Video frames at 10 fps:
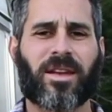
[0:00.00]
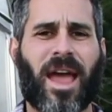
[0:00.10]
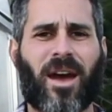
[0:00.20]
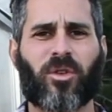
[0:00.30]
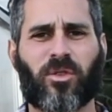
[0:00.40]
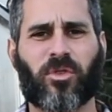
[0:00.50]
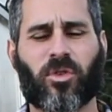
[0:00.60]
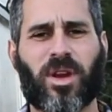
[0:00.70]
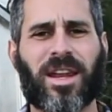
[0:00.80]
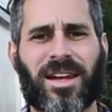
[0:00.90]
now you've
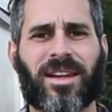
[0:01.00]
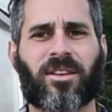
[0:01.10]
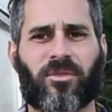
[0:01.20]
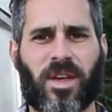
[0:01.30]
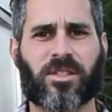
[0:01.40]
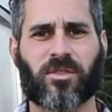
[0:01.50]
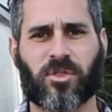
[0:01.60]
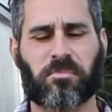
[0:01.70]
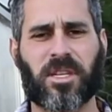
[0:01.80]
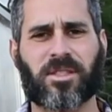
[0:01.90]
created an invasive
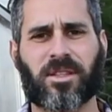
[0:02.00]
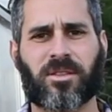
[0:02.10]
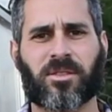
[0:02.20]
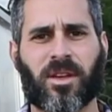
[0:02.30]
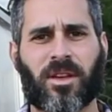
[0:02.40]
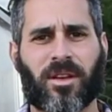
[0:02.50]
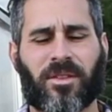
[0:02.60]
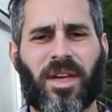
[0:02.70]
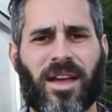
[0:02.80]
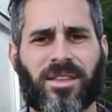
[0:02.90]
species
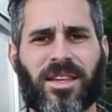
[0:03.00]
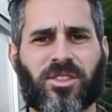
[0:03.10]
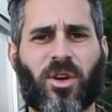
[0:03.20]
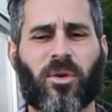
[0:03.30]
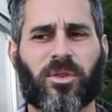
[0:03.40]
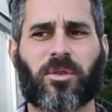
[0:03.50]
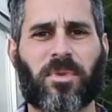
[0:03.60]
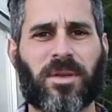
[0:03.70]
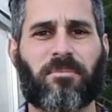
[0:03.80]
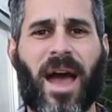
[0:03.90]
that is going to
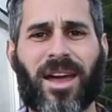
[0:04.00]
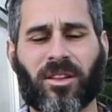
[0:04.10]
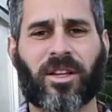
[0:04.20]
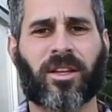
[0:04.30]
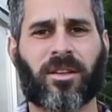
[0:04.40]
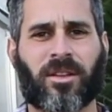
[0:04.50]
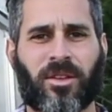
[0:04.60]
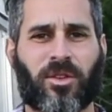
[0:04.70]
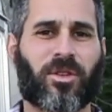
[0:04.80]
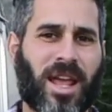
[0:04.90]
be battling
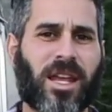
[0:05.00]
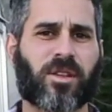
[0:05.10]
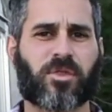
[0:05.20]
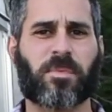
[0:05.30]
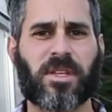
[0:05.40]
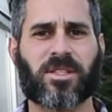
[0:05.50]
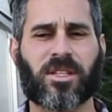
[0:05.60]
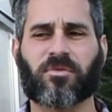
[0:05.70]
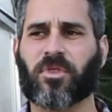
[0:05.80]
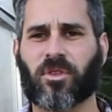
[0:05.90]
your native
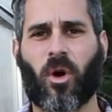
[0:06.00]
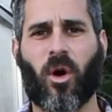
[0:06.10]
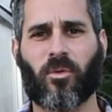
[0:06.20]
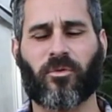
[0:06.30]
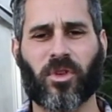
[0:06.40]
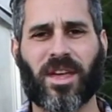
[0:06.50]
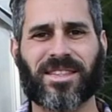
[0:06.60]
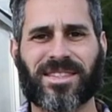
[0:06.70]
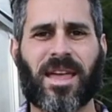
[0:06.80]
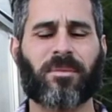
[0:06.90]
species for the for that
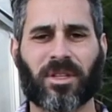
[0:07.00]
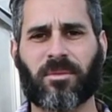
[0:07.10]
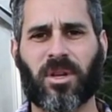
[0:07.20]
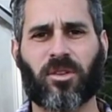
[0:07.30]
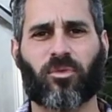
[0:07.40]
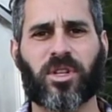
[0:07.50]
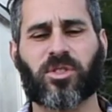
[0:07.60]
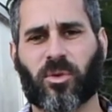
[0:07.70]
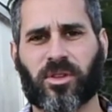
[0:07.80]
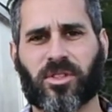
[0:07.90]
same limited
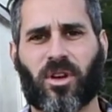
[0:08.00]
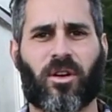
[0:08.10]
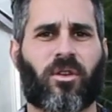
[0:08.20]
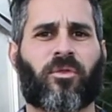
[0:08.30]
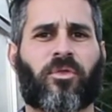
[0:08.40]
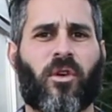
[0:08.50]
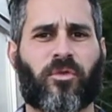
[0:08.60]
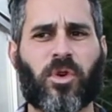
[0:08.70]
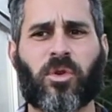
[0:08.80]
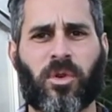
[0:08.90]
resource of
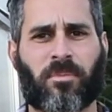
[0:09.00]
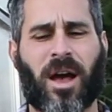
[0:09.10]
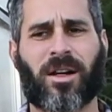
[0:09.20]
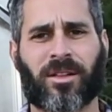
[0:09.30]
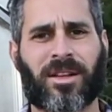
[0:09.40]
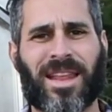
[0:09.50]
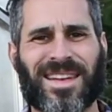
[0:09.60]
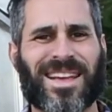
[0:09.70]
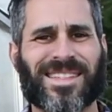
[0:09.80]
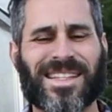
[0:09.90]
food, pollen,
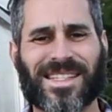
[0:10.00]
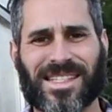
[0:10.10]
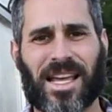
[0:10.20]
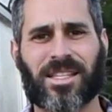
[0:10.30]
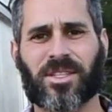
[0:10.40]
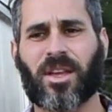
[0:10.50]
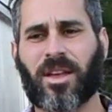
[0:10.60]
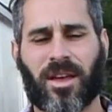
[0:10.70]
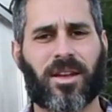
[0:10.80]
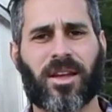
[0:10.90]
nesting sites,
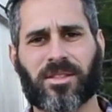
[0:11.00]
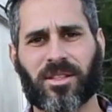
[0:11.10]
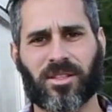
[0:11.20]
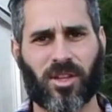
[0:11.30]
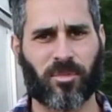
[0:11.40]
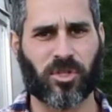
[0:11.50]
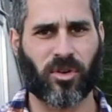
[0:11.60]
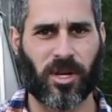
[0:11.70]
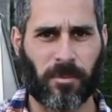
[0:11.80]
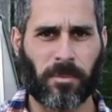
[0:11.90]
and nesting substrate.